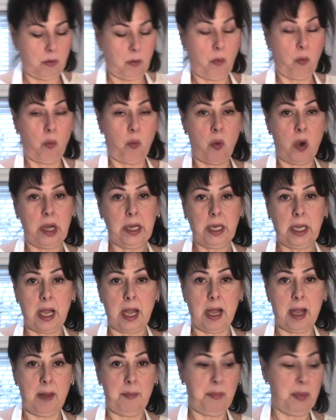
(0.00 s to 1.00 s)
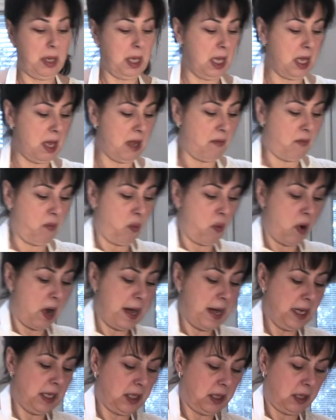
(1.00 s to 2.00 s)
1 cup of
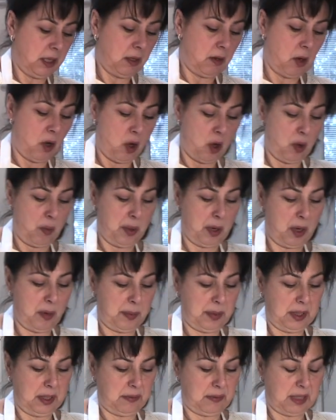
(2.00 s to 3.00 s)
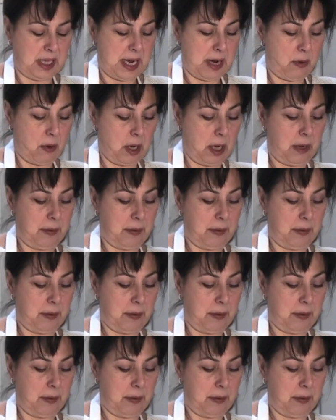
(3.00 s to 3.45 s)
white all-purpose flour.